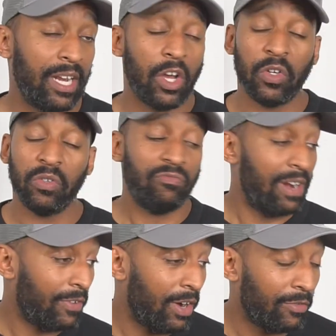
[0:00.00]
Hello,
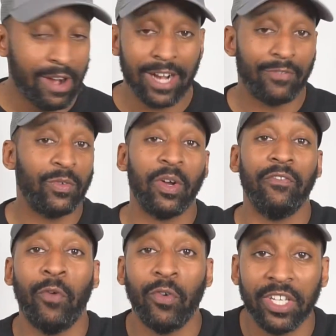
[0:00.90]
Rafael Varane, if you want a
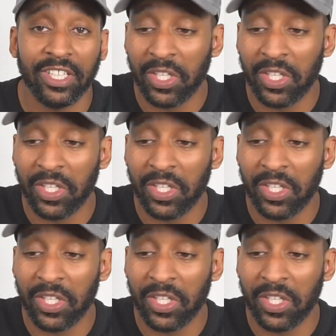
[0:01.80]
4-year